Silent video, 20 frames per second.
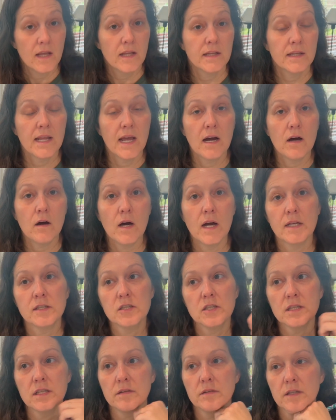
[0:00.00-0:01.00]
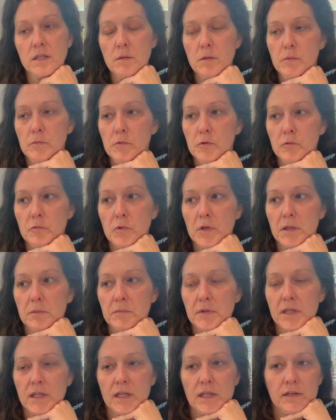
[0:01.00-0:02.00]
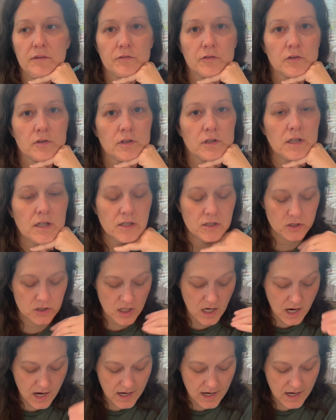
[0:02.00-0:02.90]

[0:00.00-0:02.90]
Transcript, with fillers: Now I just have to come up with what I'm going to eat for lunch.